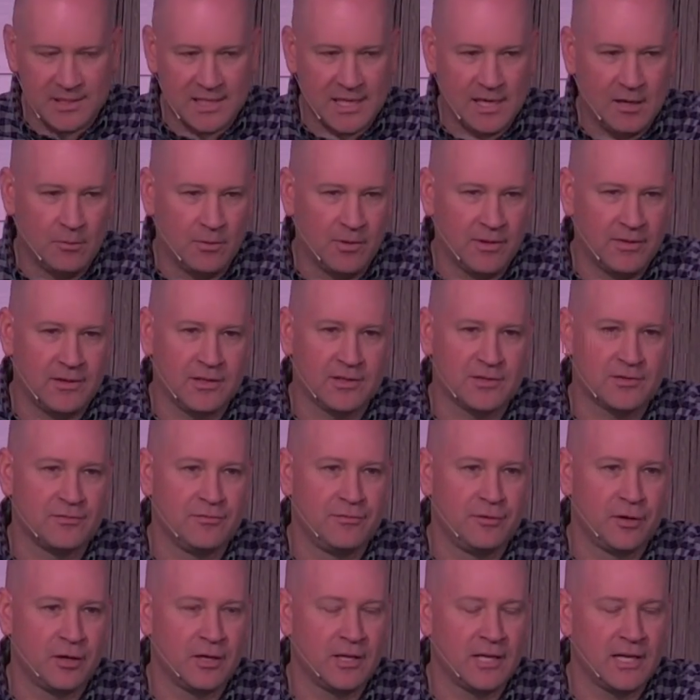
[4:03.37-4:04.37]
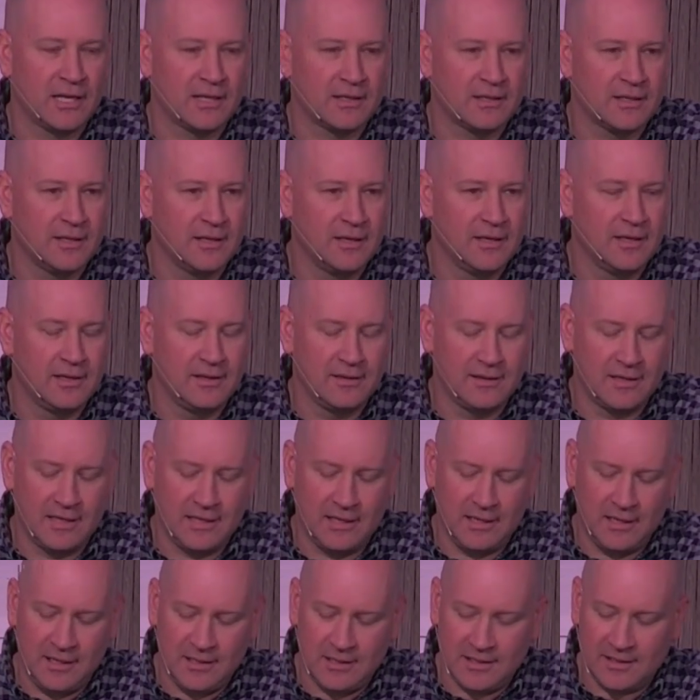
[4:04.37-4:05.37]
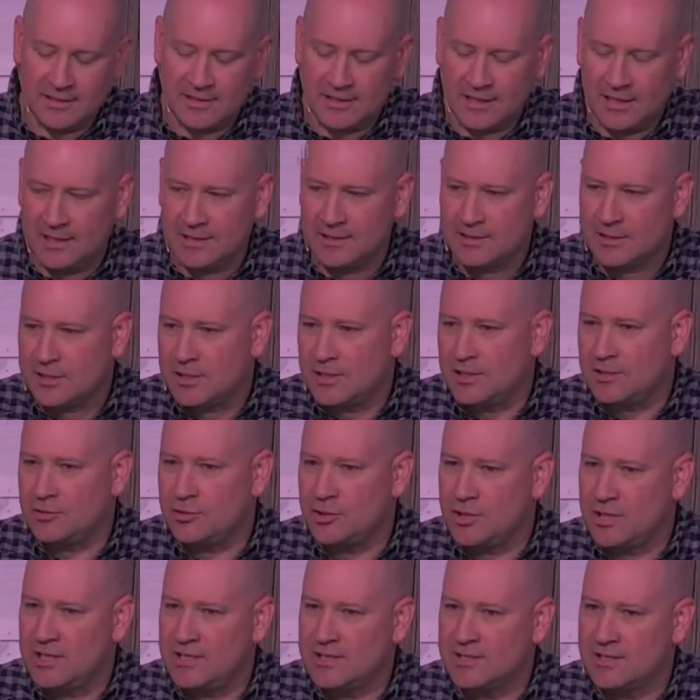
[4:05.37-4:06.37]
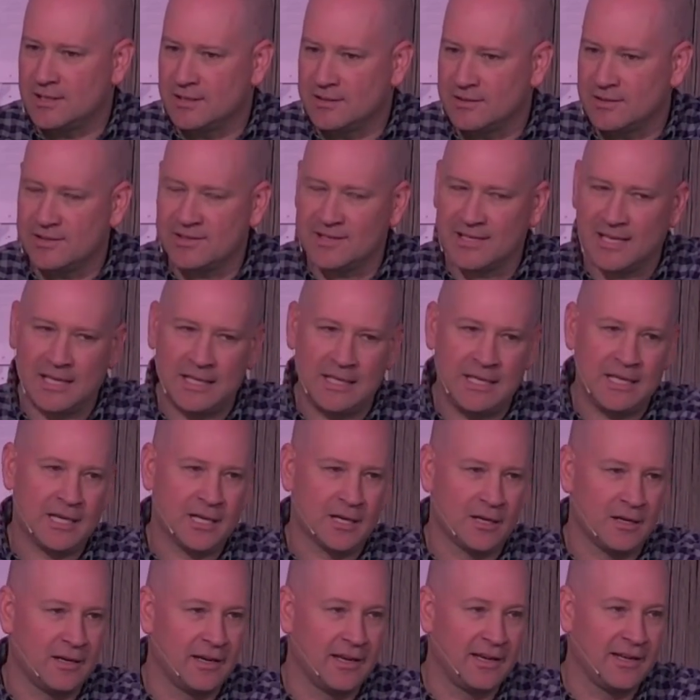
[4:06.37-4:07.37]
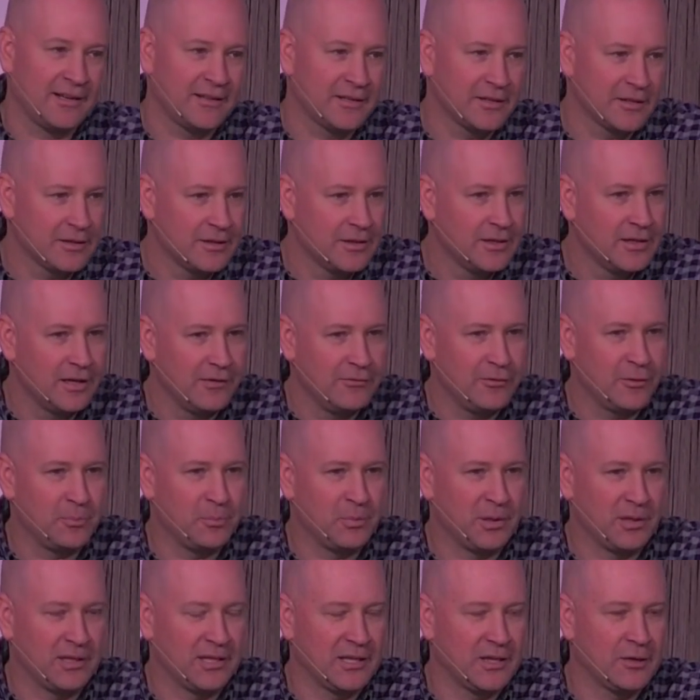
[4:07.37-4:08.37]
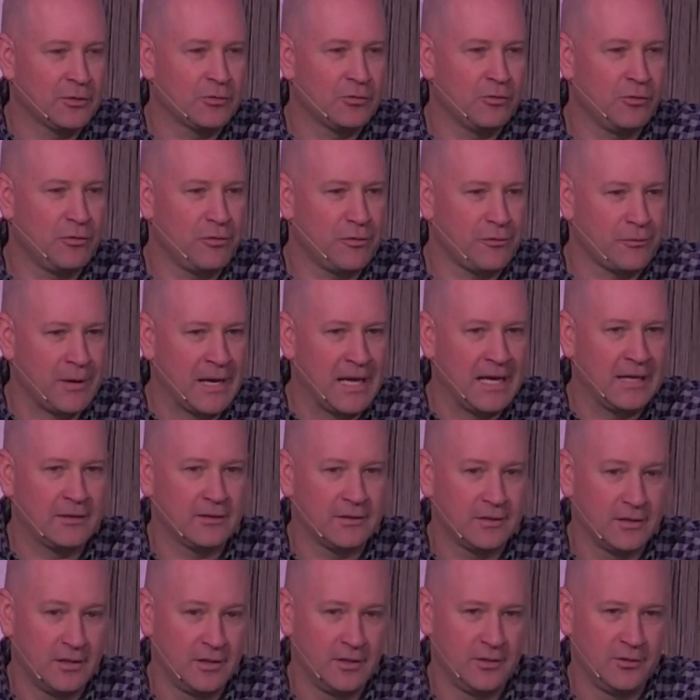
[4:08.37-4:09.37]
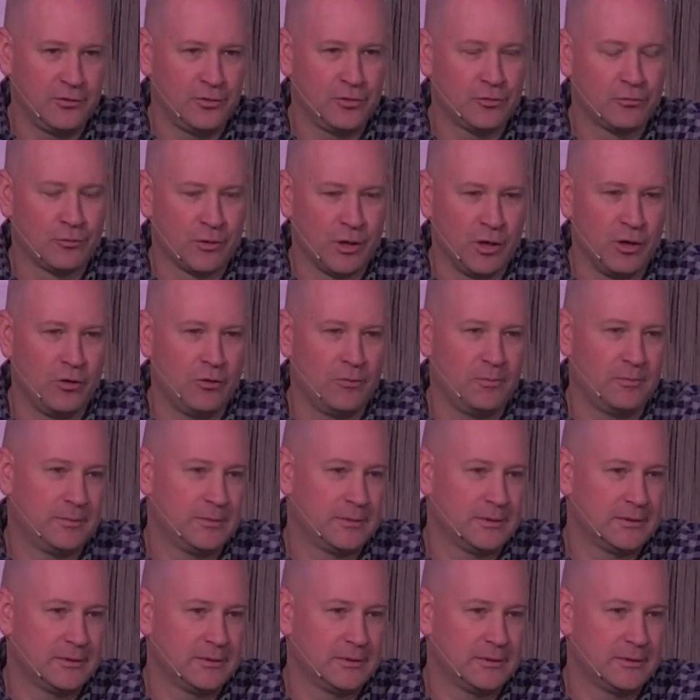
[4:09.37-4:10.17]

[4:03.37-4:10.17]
out with this verdict that he does not see Jesus as any kind of a political threat to Rome.